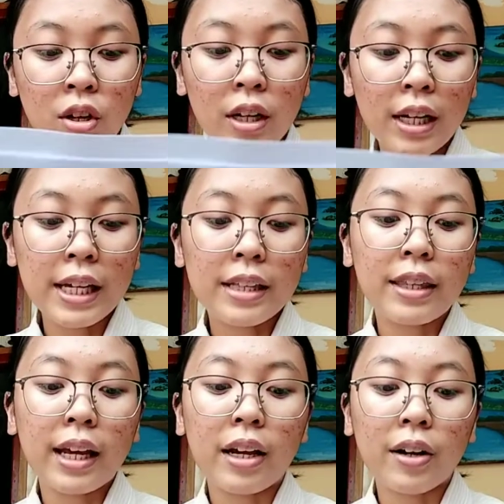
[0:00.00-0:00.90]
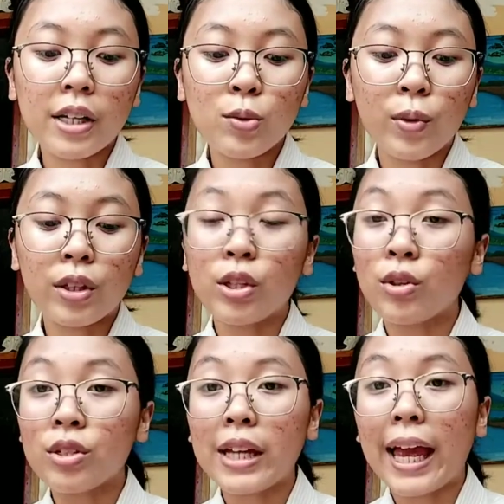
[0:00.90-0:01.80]
only take a risk with
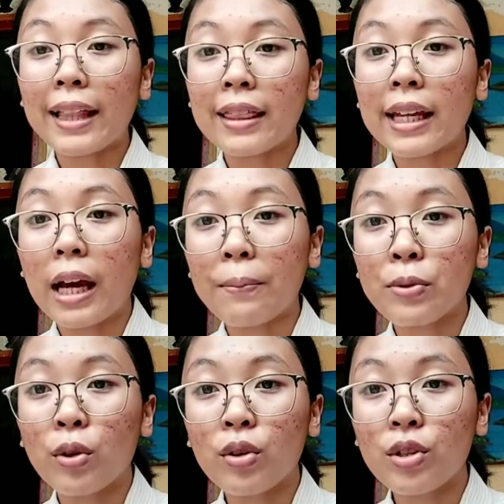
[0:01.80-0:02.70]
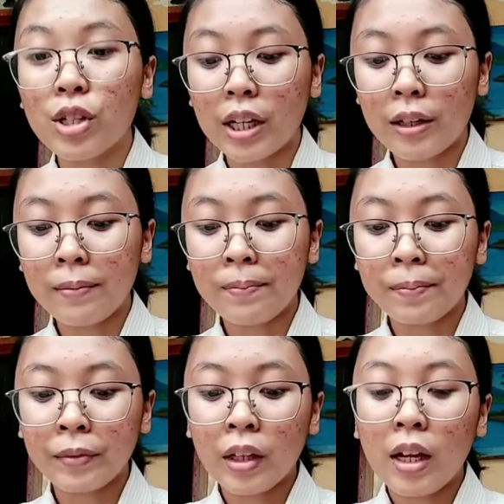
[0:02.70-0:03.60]
use ethnic absolution
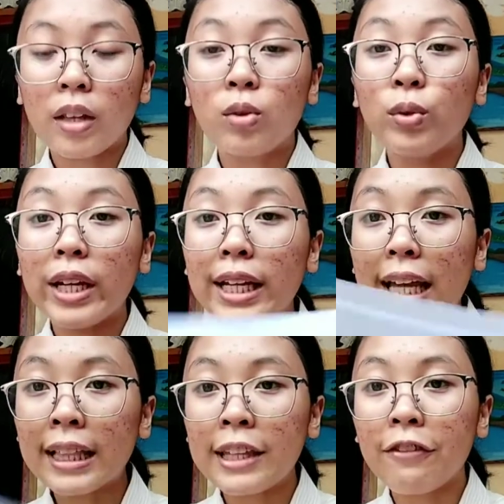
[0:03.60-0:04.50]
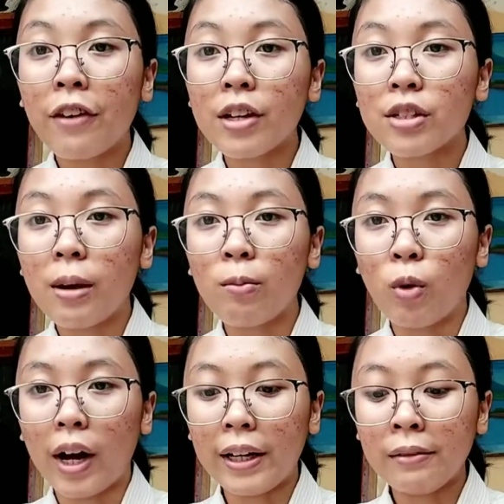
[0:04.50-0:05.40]
to identify
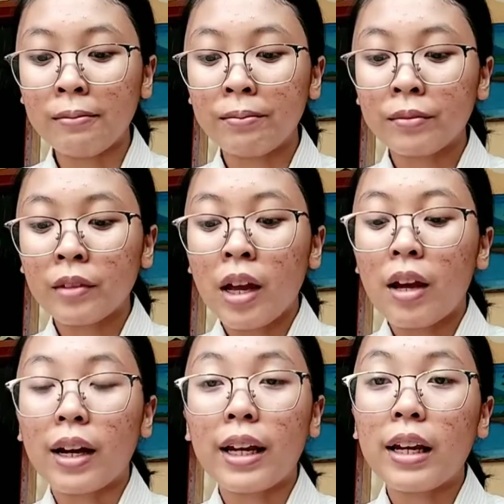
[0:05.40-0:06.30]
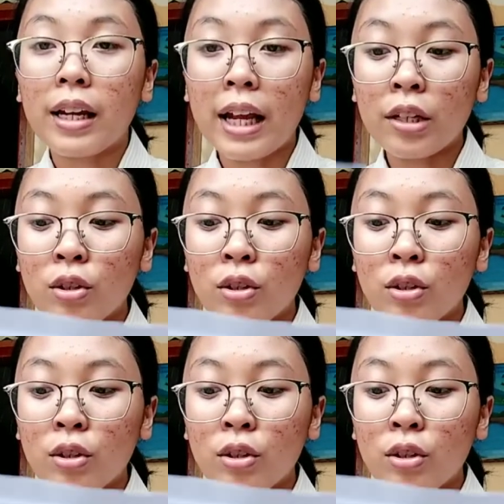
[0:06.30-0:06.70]
someone, rather than